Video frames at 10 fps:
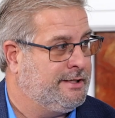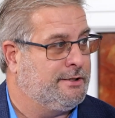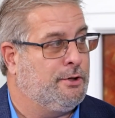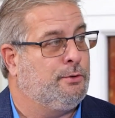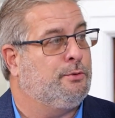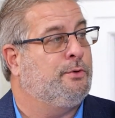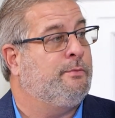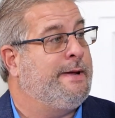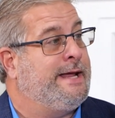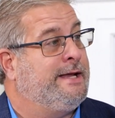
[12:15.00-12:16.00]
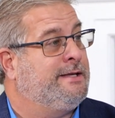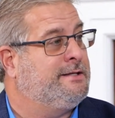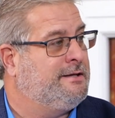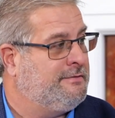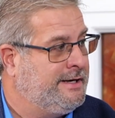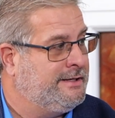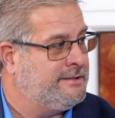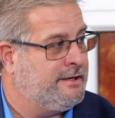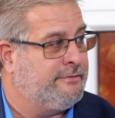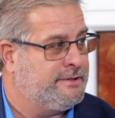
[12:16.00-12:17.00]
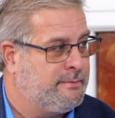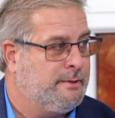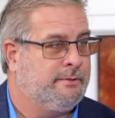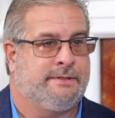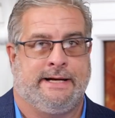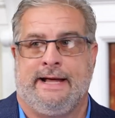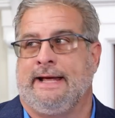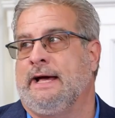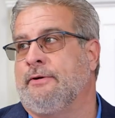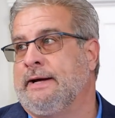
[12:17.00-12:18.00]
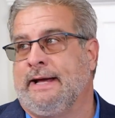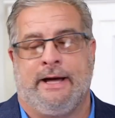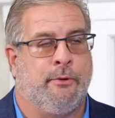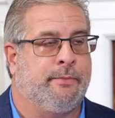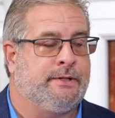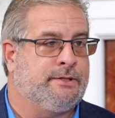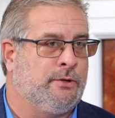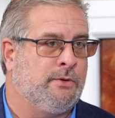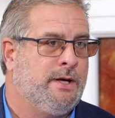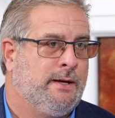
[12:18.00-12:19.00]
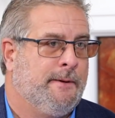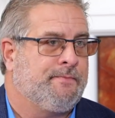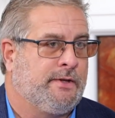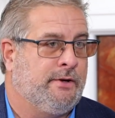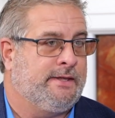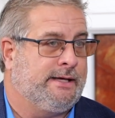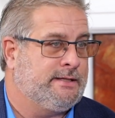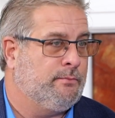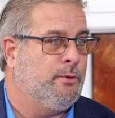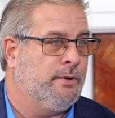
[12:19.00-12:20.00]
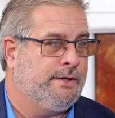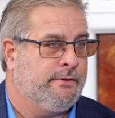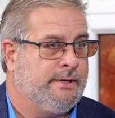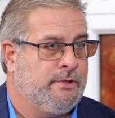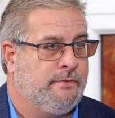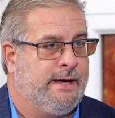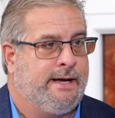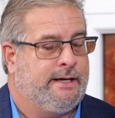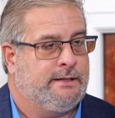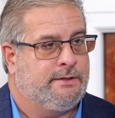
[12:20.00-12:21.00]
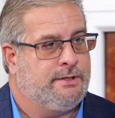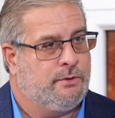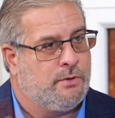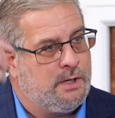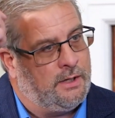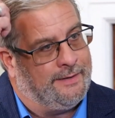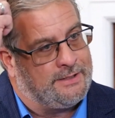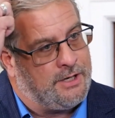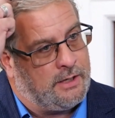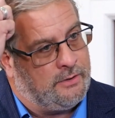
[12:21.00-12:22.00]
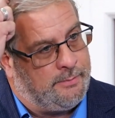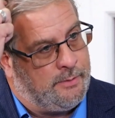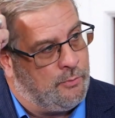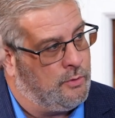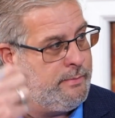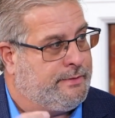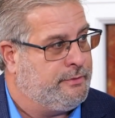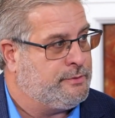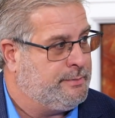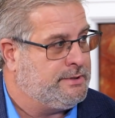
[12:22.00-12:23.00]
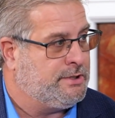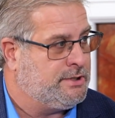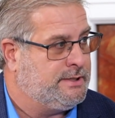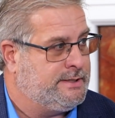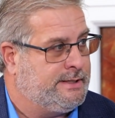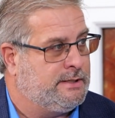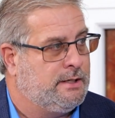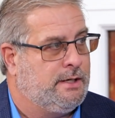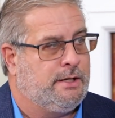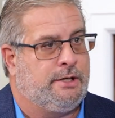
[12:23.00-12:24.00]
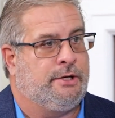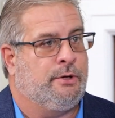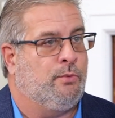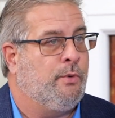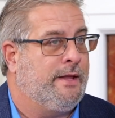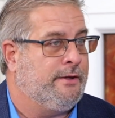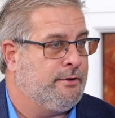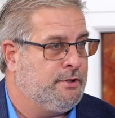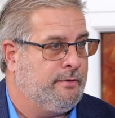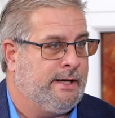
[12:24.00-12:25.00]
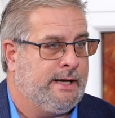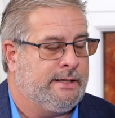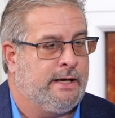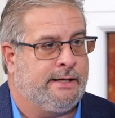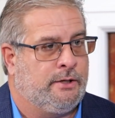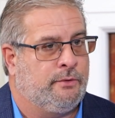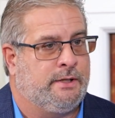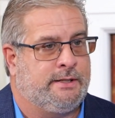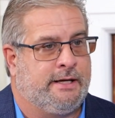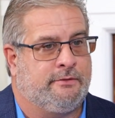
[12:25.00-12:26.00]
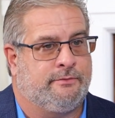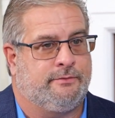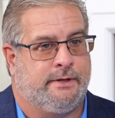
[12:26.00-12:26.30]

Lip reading: and go through a maze to find his office to be able to say, hey, how do I get help? And so, I think it's important that we do that. And so let's talk a little bit more about those positions and, what they're doing. I know that they've